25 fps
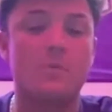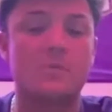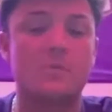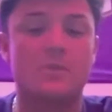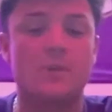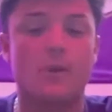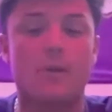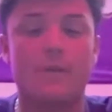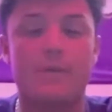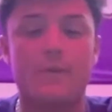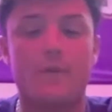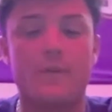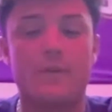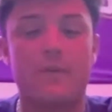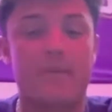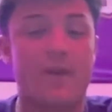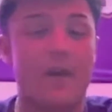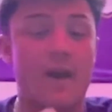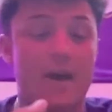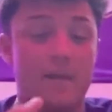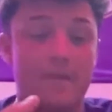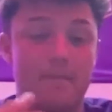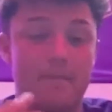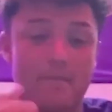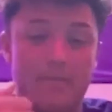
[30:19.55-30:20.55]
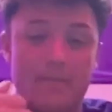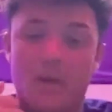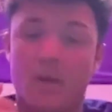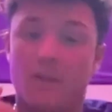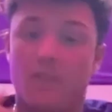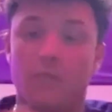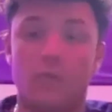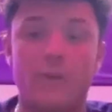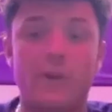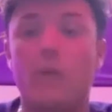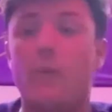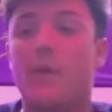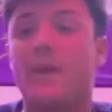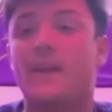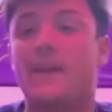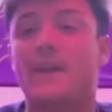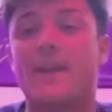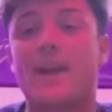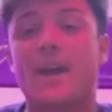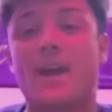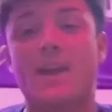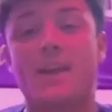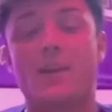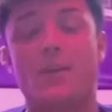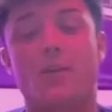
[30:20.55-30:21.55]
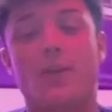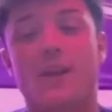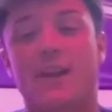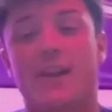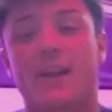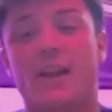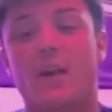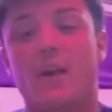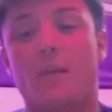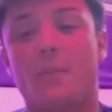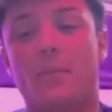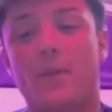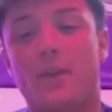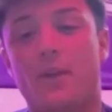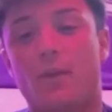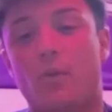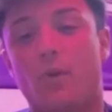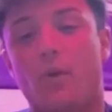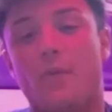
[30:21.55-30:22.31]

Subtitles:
So if you got a free weekend, you want to get up here one